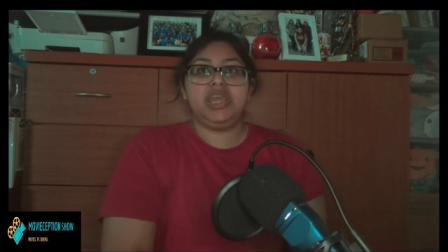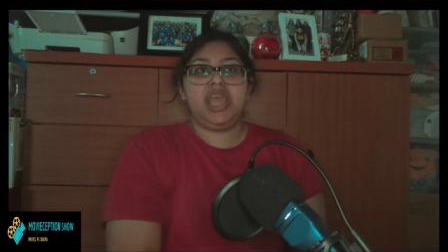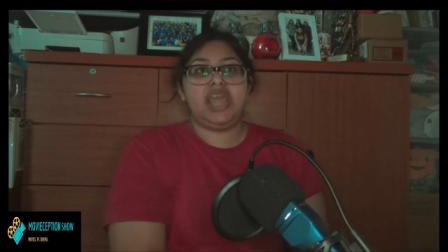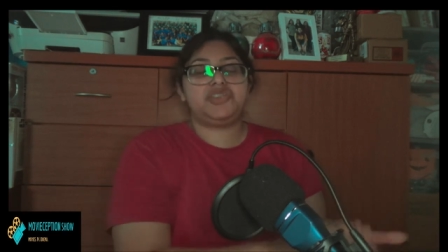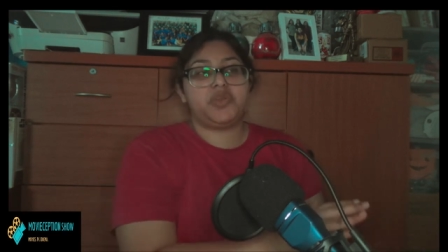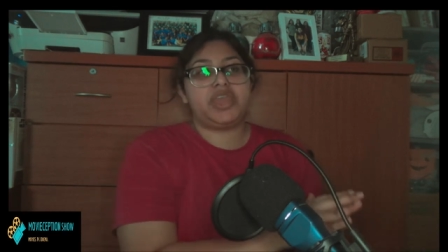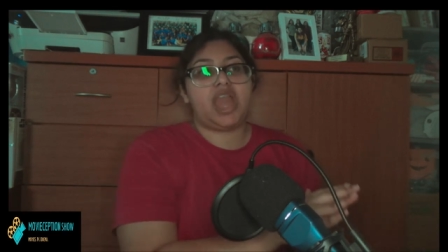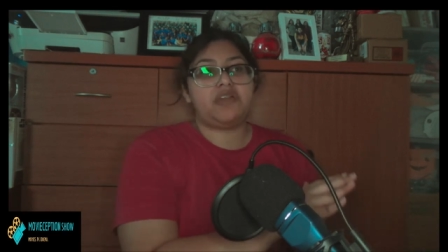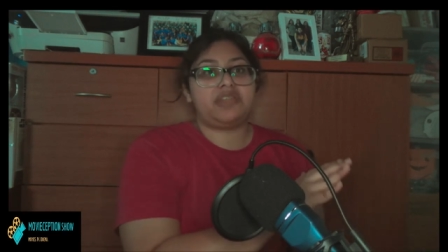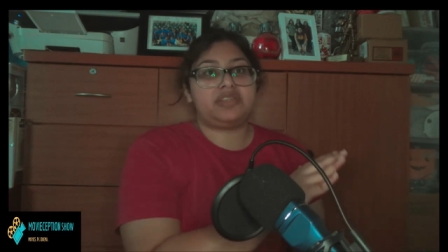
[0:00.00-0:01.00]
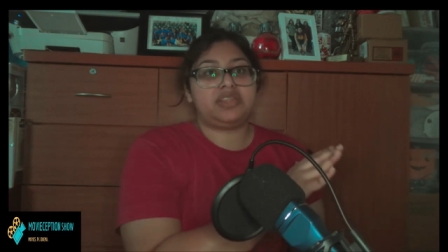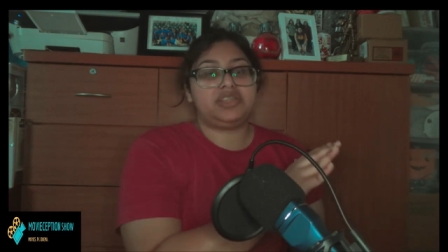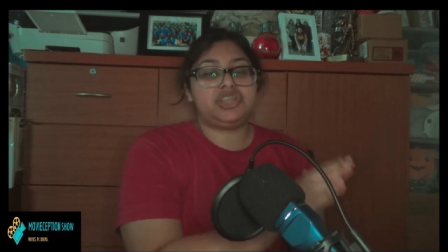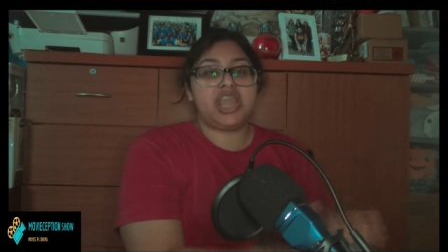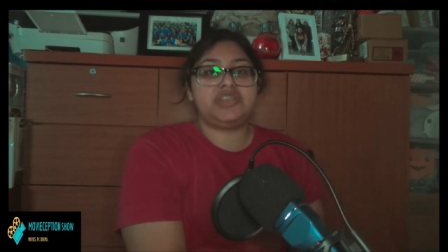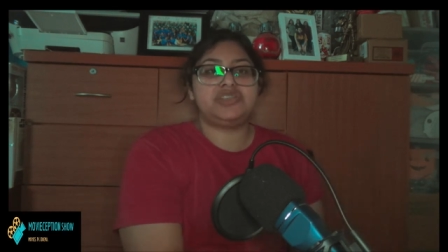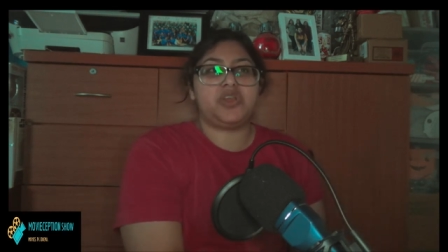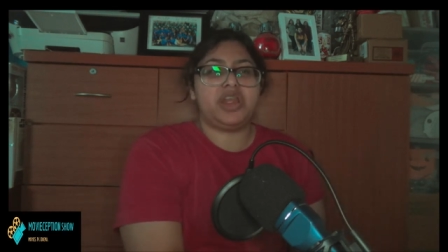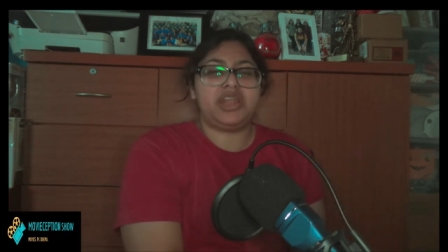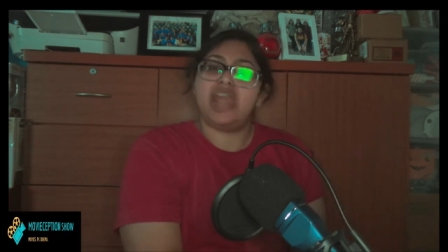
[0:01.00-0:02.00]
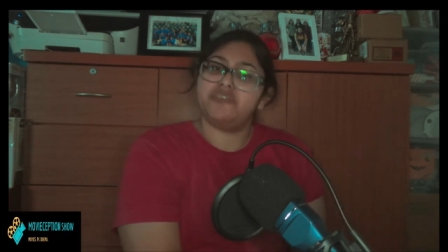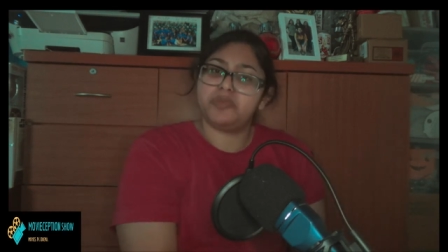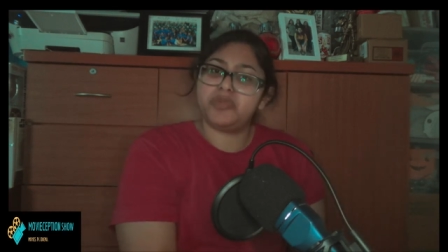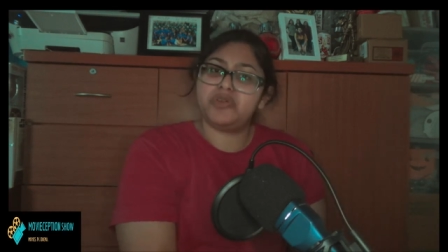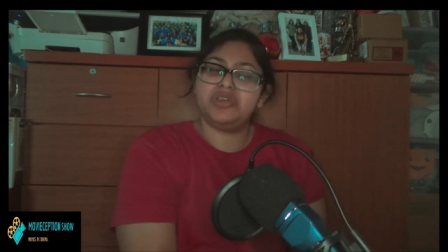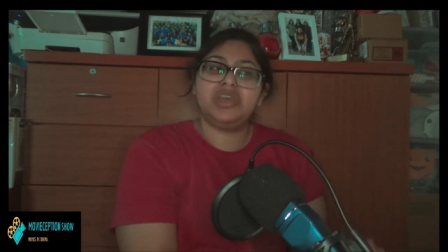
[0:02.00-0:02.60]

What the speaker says: and showing how like the changes are inevitable,